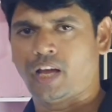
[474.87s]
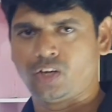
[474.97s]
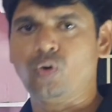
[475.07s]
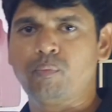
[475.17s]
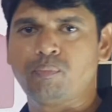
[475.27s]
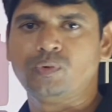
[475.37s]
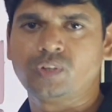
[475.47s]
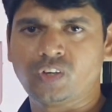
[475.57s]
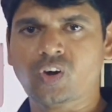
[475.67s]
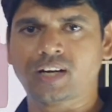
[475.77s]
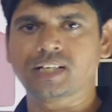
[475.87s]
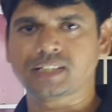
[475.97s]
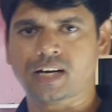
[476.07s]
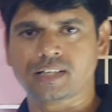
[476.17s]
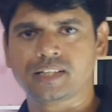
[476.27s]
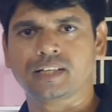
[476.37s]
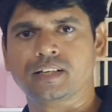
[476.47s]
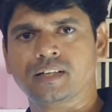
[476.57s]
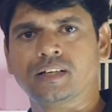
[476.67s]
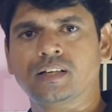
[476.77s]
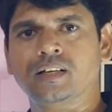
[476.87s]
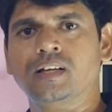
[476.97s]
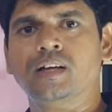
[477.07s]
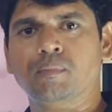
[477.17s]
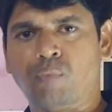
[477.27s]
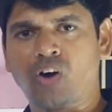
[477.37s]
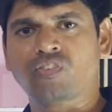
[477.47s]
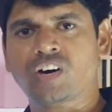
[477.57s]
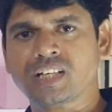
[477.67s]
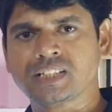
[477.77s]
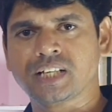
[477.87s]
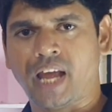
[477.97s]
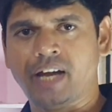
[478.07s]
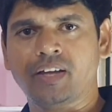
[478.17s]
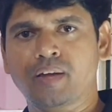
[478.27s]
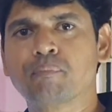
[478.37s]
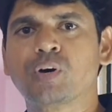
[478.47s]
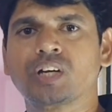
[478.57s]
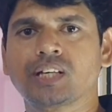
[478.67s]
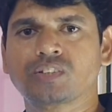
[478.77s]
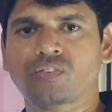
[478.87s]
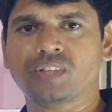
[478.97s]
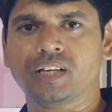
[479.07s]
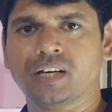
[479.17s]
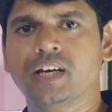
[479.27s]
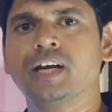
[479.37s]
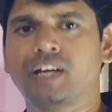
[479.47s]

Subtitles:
I hope you understand the morphology and the importance of the